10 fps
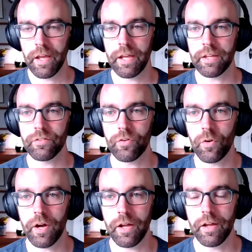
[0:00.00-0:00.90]
And
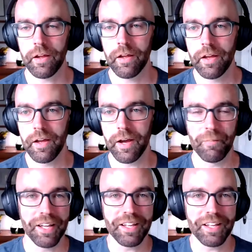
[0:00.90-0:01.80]
so
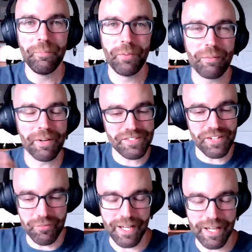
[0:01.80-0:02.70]
I'm like putting
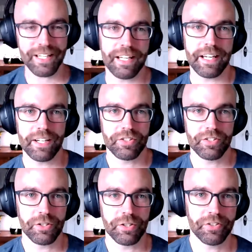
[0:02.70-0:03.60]
myself back in that
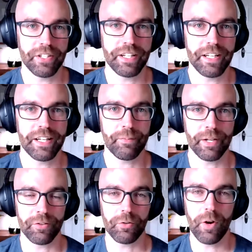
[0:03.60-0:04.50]
agency world today. And I'm
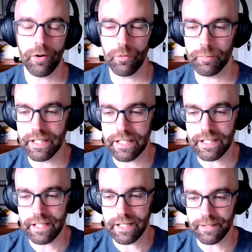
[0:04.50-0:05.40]
like, ooh, I would be